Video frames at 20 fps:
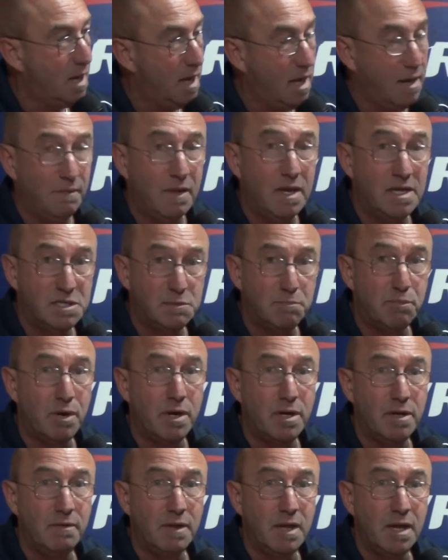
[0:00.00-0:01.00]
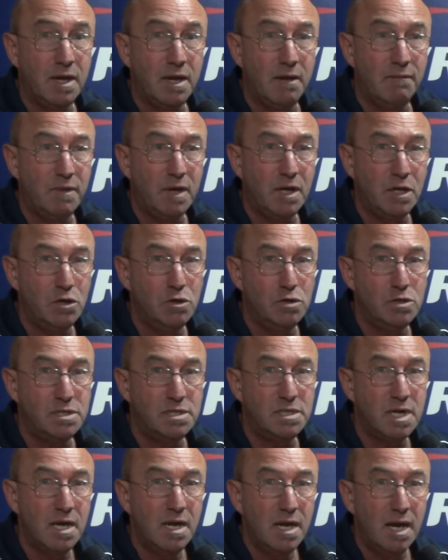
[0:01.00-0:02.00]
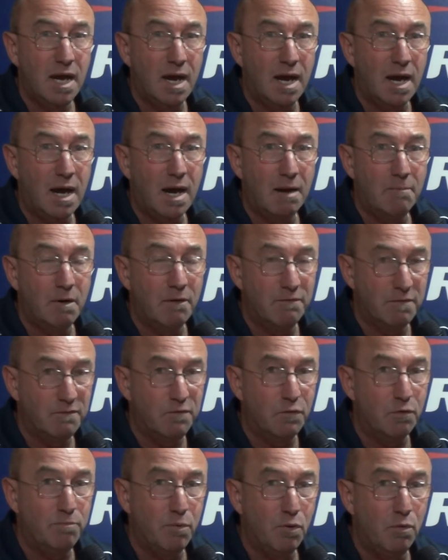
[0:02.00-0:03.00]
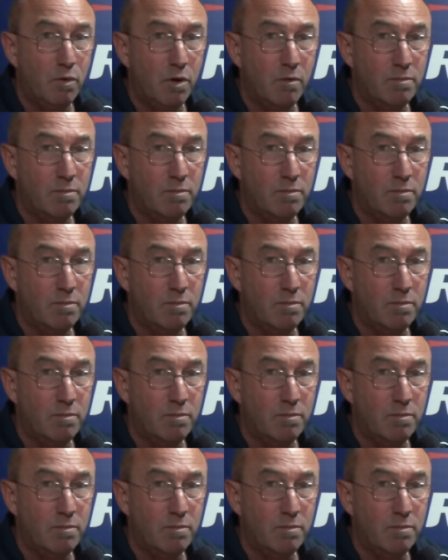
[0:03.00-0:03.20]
and their spread and their use of the football.